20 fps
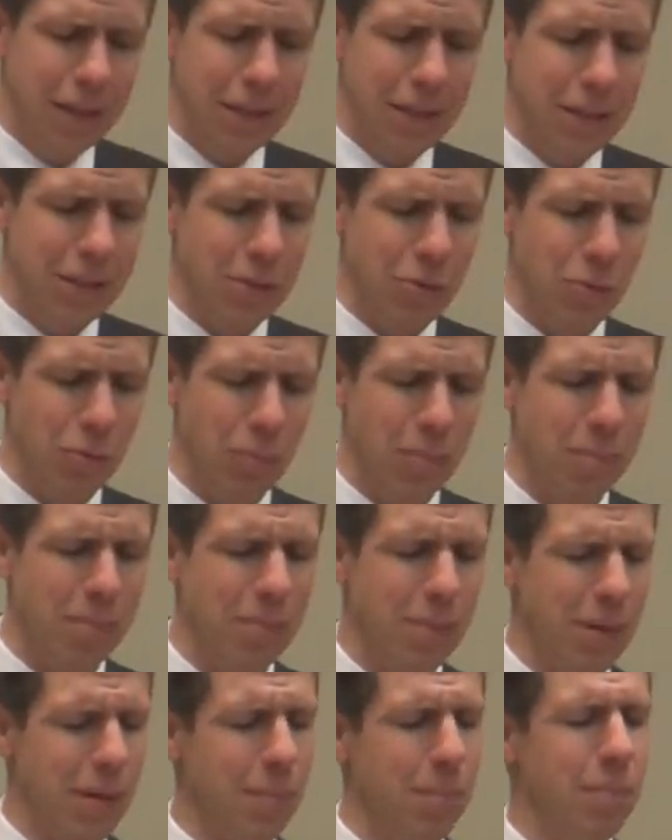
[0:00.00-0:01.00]
to
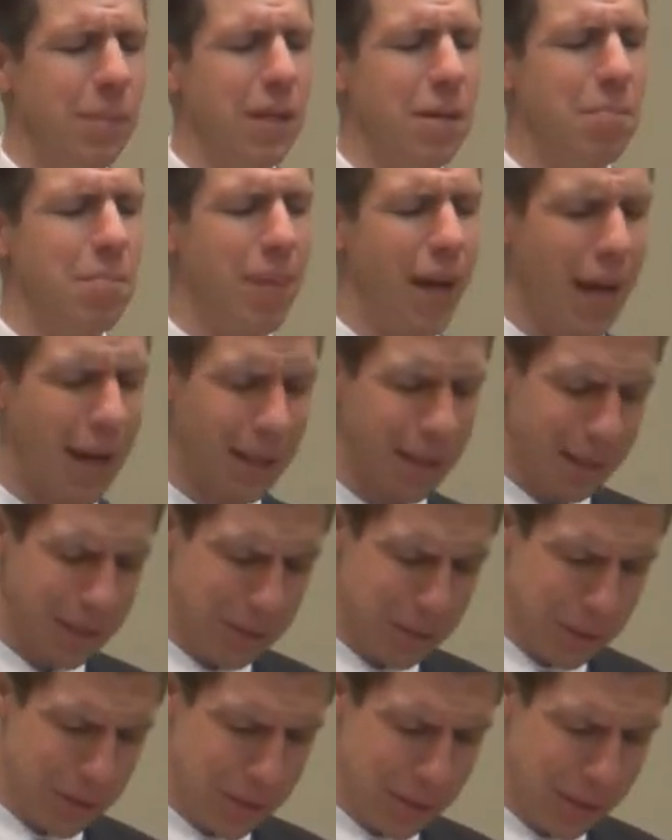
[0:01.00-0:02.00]
be
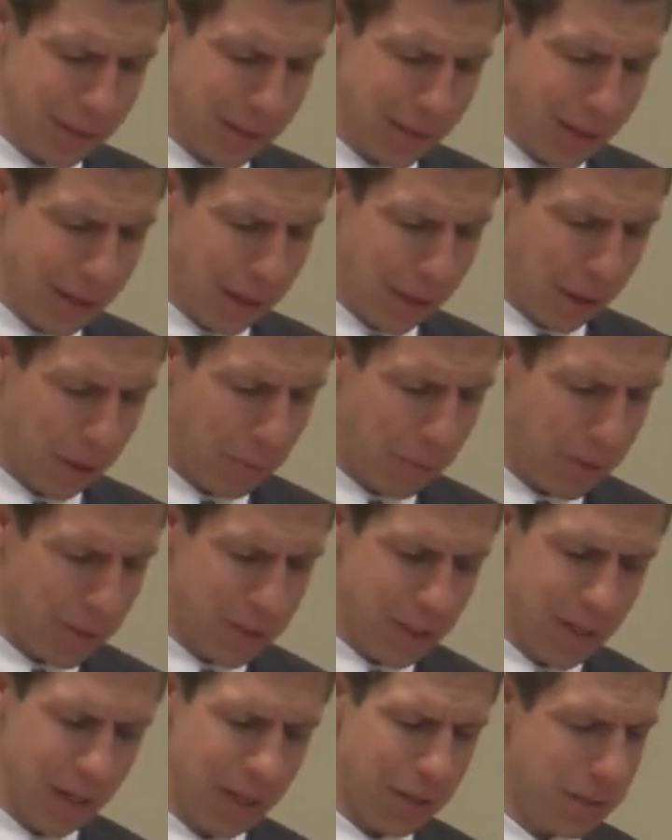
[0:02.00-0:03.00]
balanced. Help
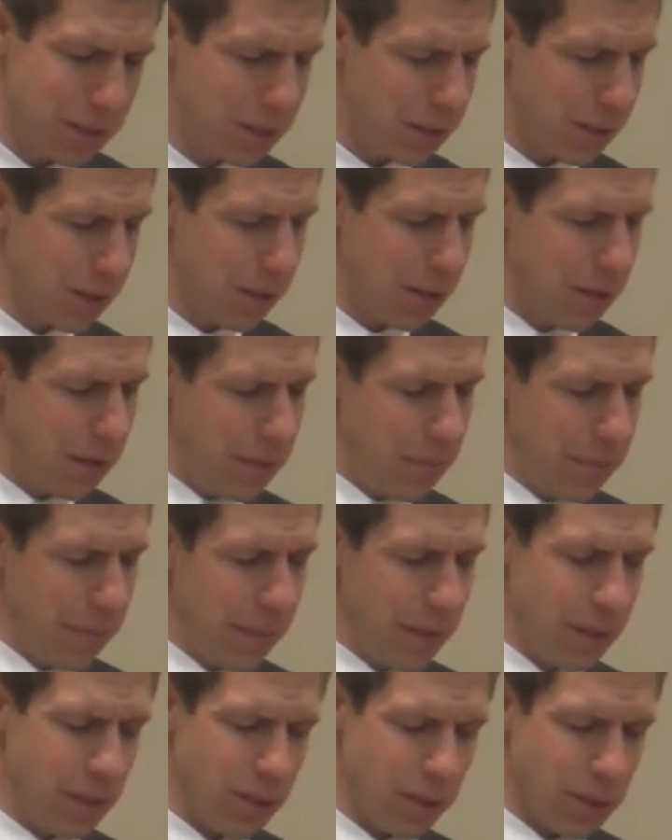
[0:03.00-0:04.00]
us not to
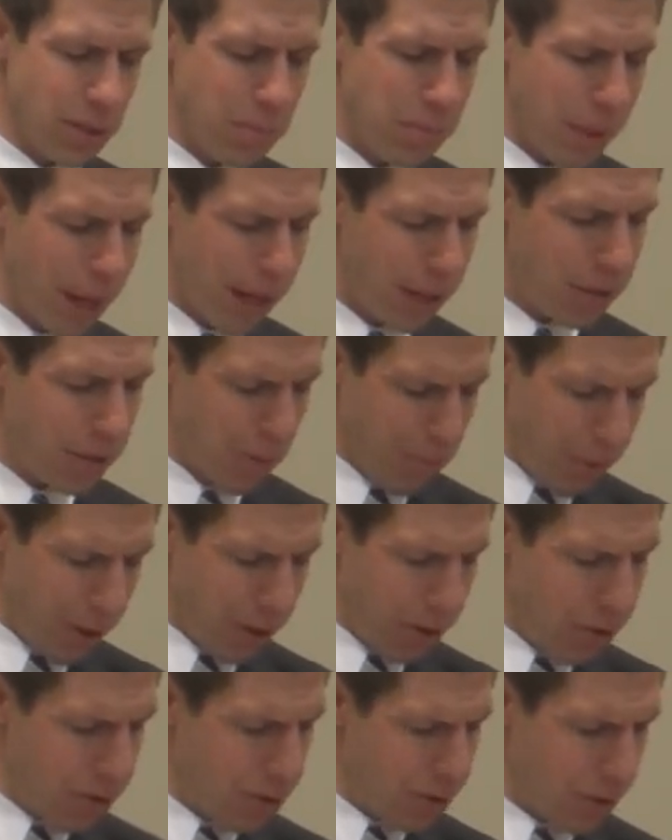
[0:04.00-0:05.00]
suspect our
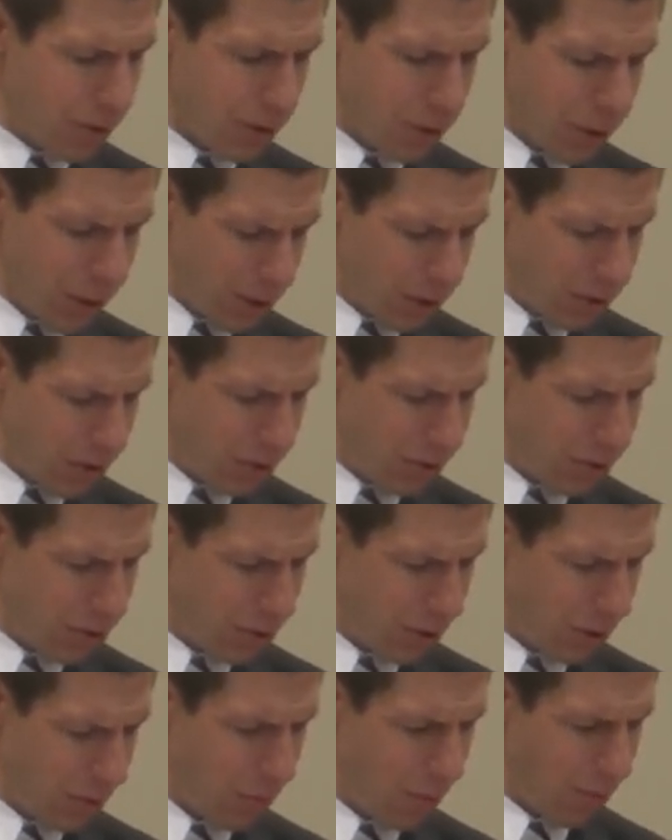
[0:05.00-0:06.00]
brothers and
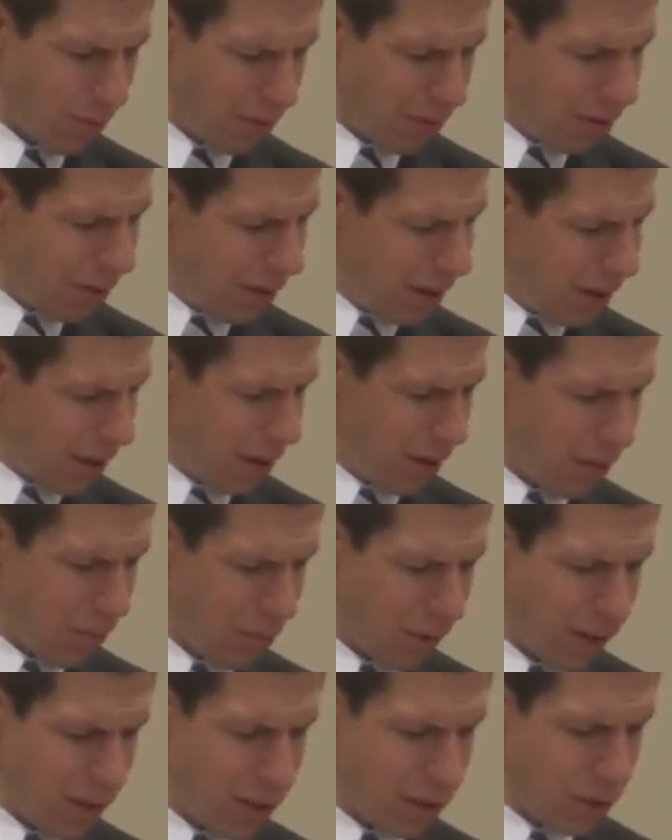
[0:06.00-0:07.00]
sisters on in an
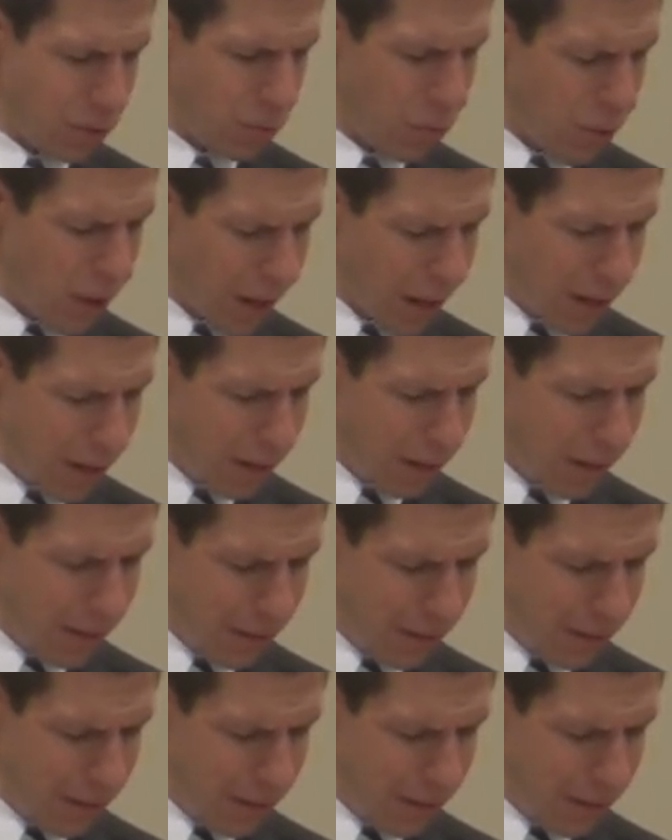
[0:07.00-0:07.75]
unrighteous way.